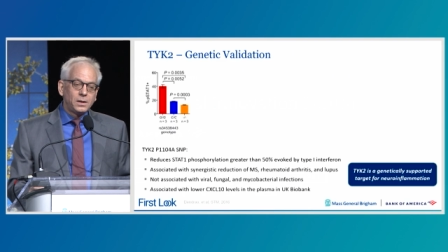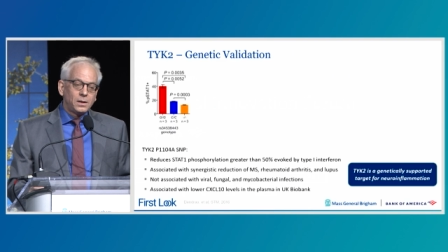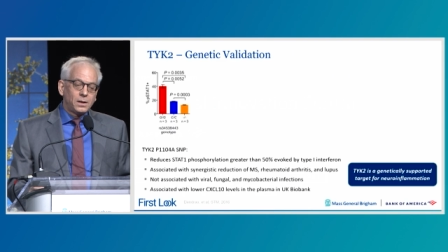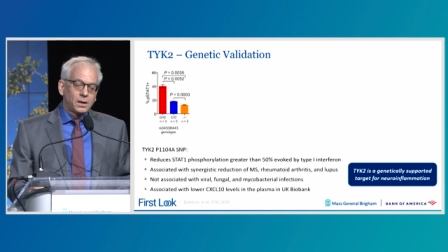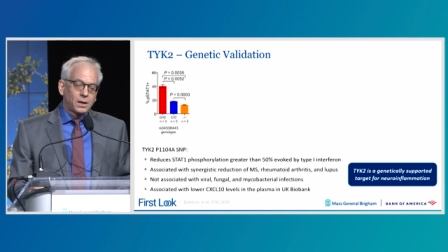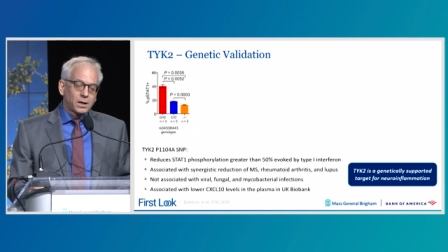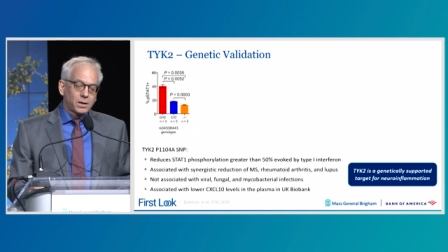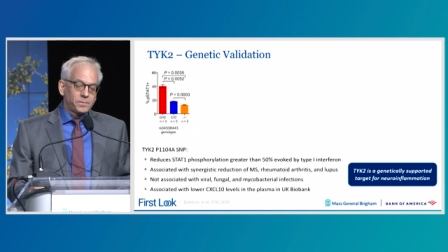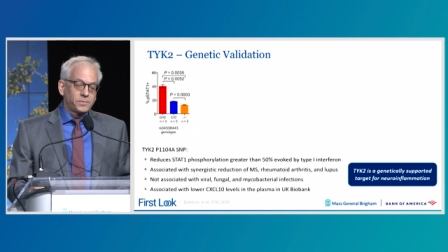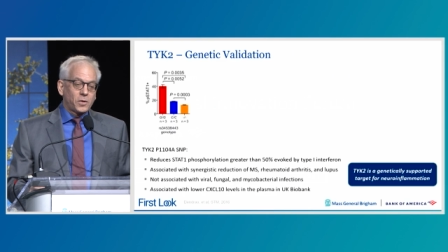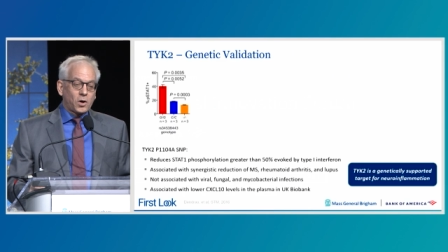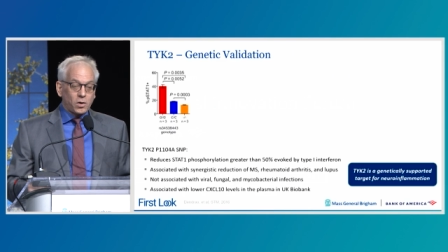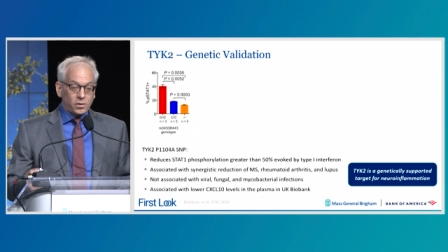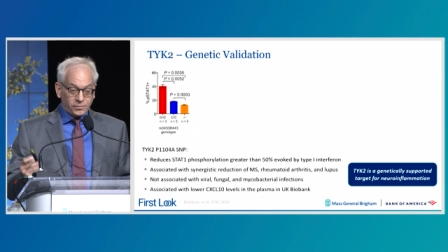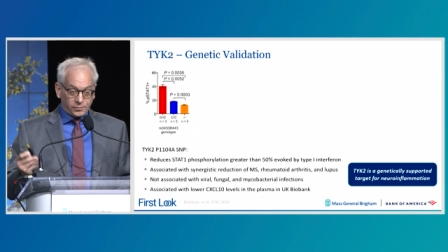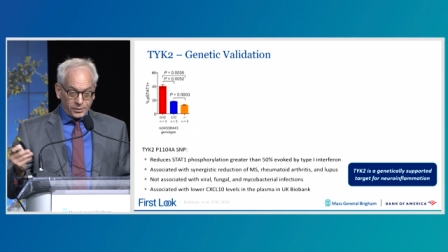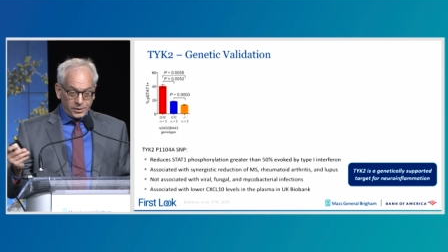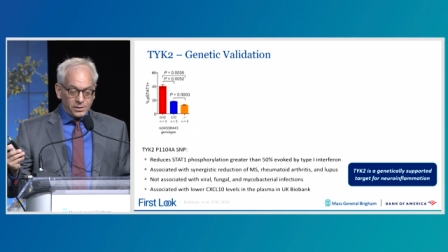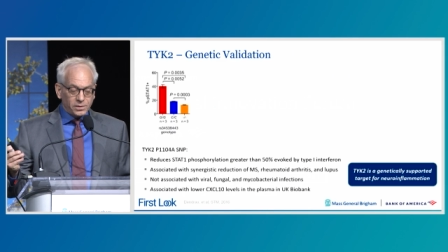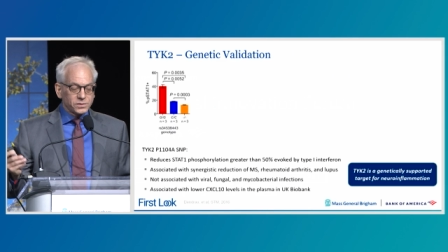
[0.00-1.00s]
Um, all
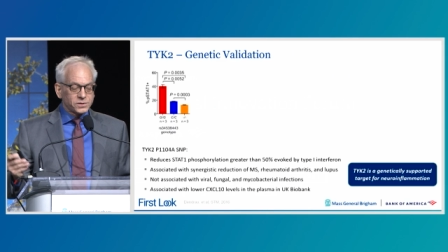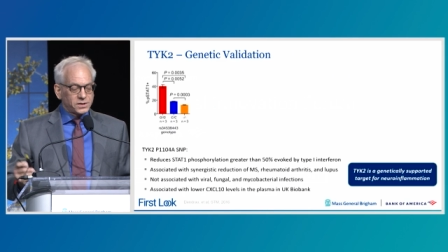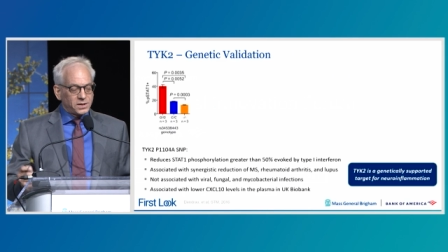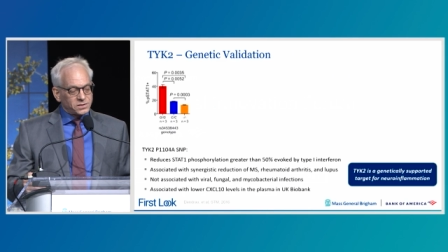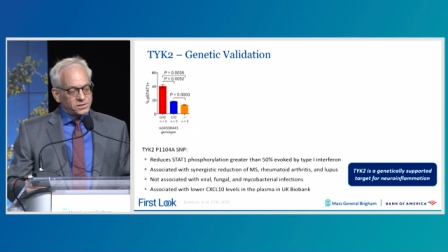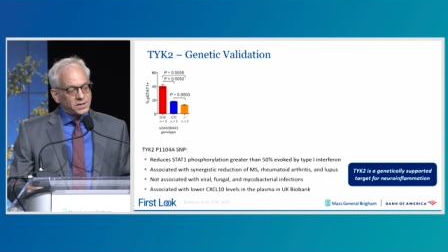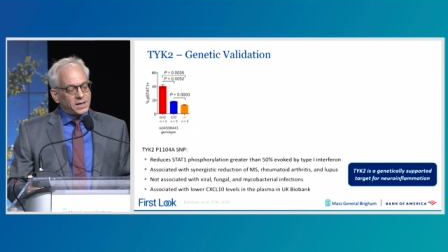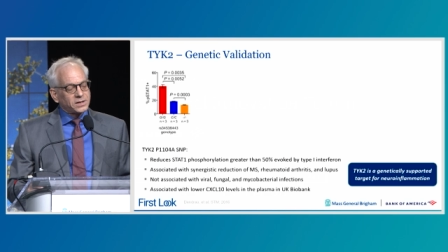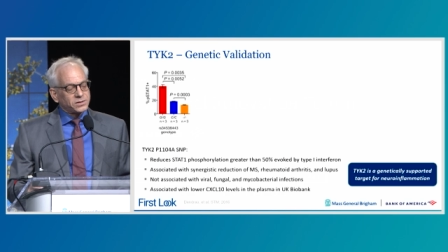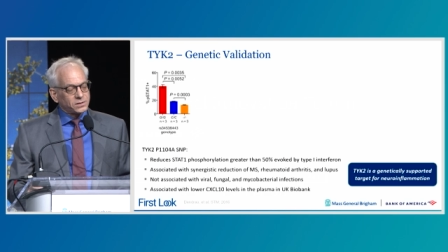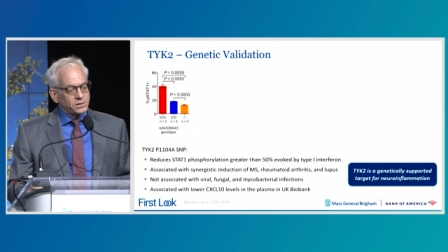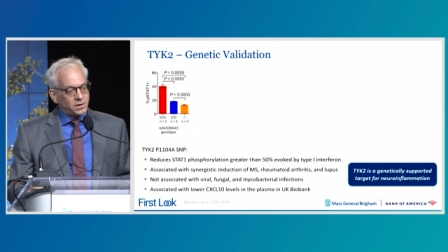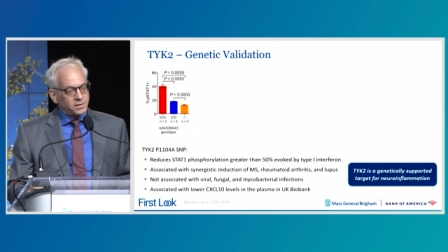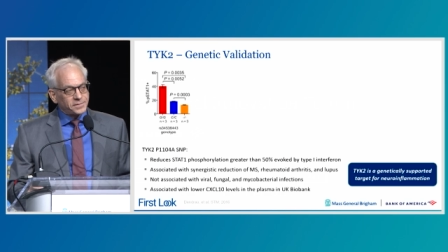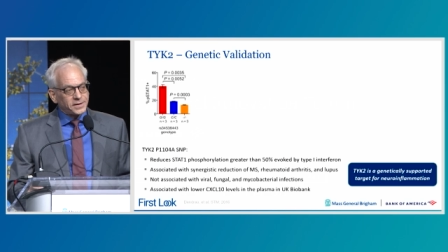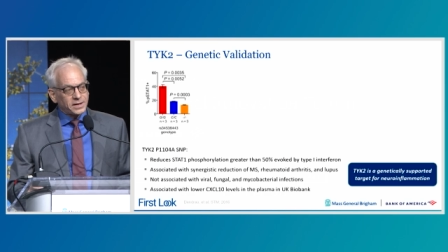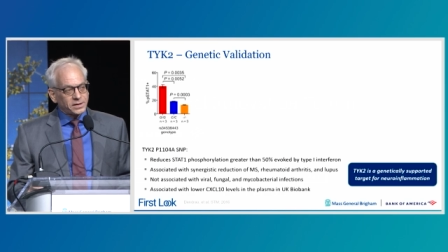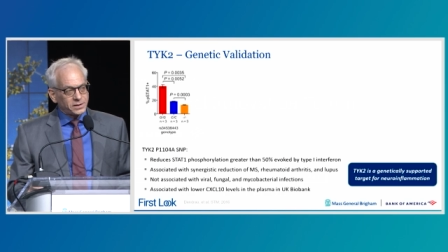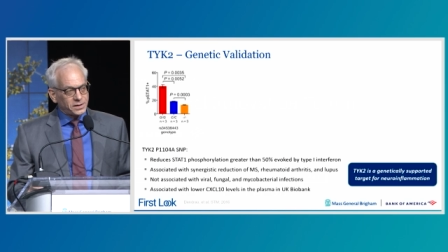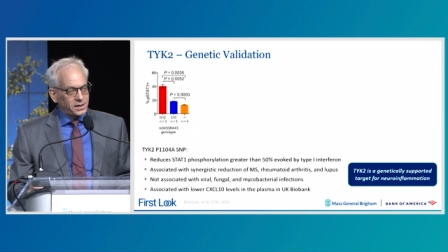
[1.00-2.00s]
three of those hits actually are
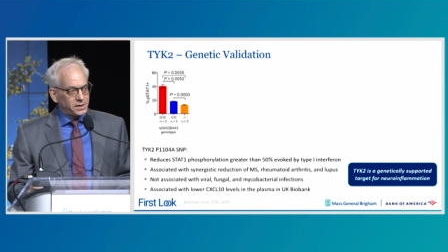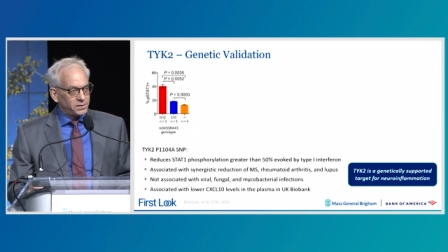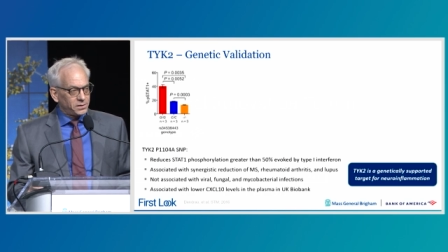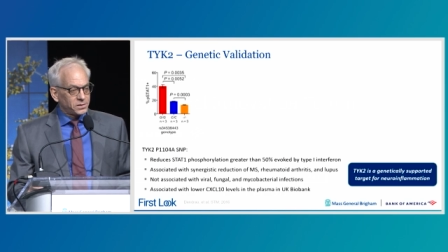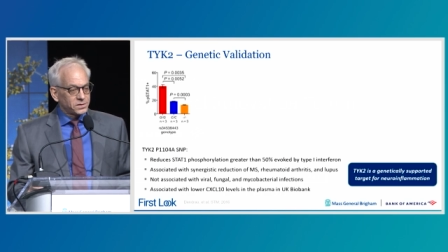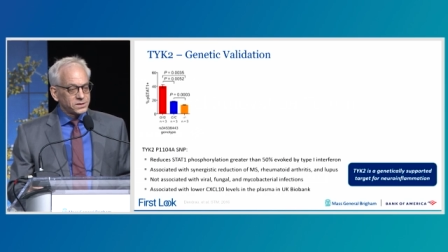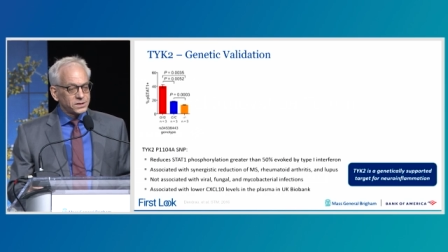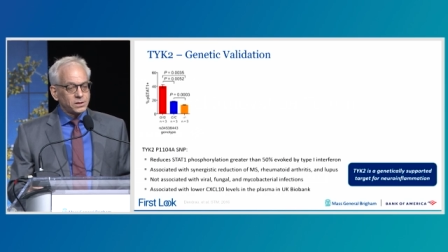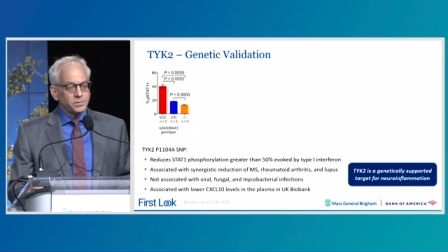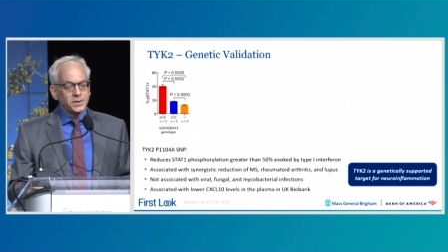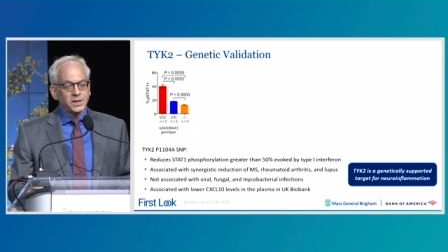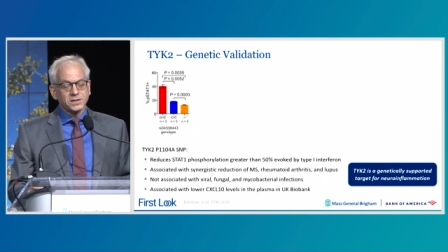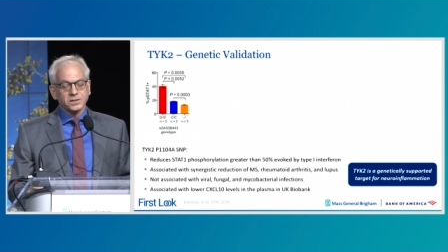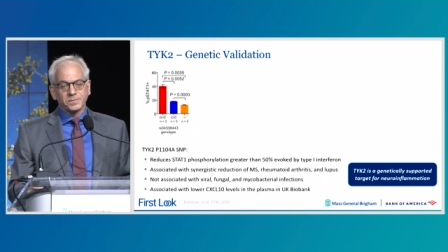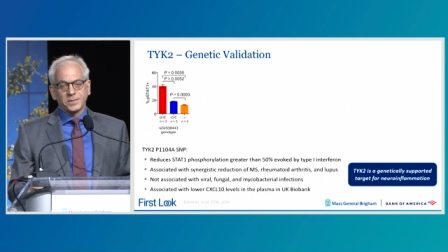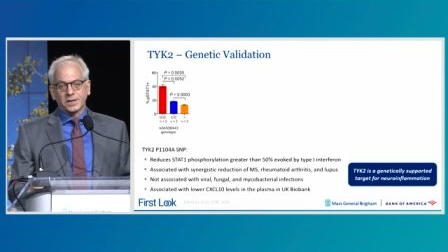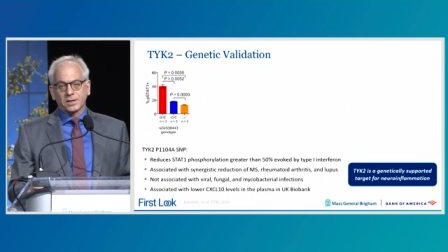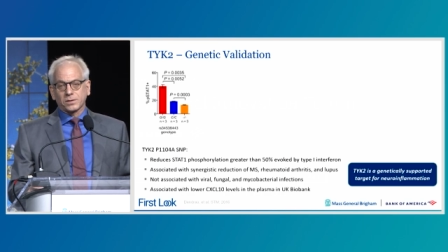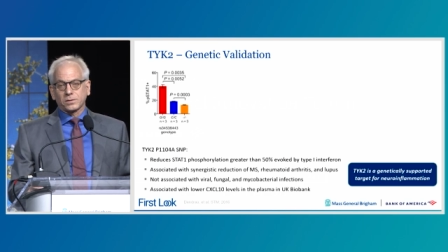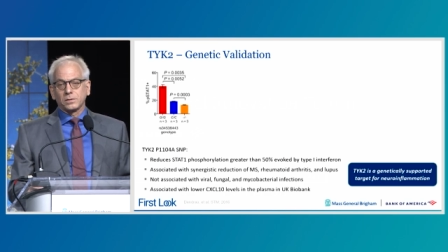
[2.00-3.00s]
validated in our cell-based
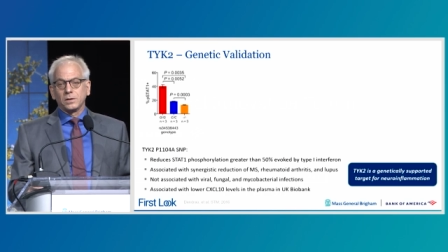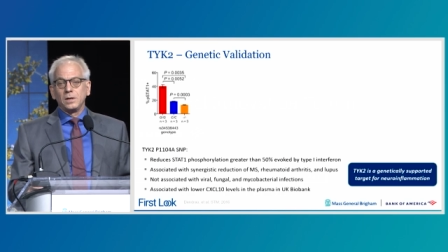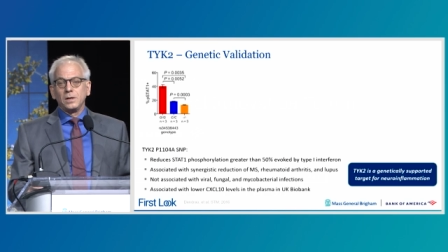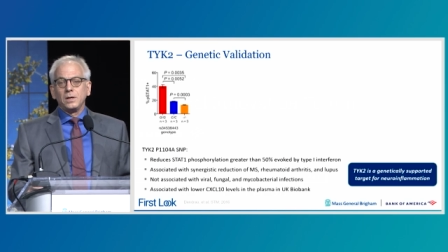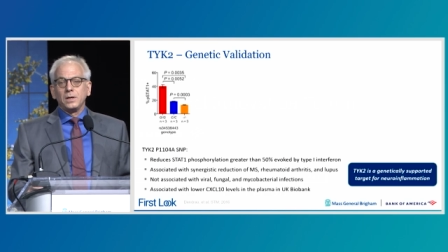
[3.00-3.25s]
model.